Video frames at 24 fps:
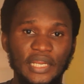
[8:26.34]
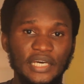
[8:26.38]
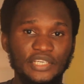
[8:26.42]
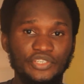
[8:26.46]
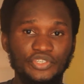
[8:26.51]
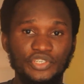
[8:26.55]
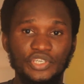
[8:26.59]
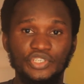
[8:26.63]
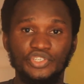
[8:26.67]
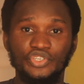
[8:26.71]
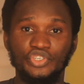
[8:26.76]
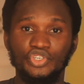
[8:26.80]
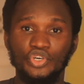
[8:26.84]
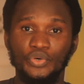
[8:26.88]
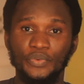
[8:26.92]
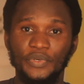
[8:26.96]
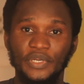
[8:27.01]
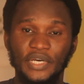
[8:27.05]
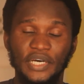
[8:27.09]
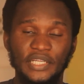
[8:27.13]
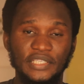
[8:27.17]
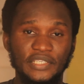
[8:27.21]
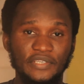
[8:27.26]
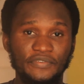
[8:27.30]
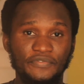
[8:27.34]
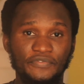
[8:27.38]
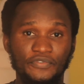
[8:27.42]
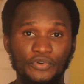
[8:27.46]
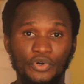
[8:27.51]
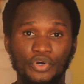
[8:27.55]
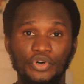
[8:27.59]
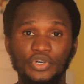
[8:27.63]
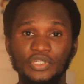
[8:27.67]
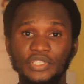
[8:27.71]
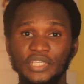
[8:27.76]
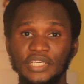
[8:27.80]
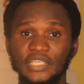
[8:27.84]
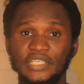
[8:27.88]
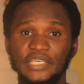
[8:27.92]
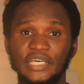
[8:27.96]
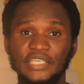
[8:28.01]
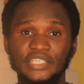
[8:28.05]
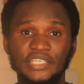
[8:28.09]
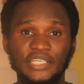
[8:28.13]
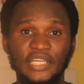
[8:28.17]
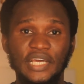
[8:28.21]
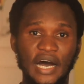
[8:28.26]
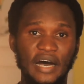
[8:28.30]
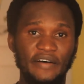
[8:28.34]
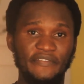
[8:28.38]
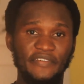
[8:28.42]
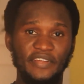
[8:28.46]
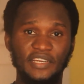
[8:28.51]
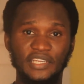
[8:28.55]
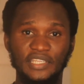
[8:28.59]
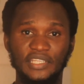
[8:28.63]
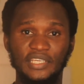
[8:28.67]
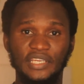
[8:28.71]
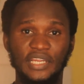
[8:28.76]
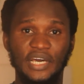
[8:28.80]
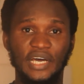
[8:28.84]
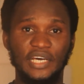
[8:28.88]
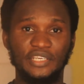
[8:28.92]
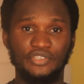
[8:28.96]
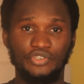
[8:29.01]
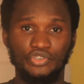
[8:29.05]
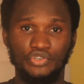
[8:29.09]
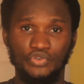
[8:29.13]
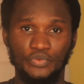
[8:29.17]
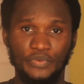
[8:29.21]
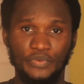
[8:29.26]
as soon as you're done with that, if your content actually have anything that has to do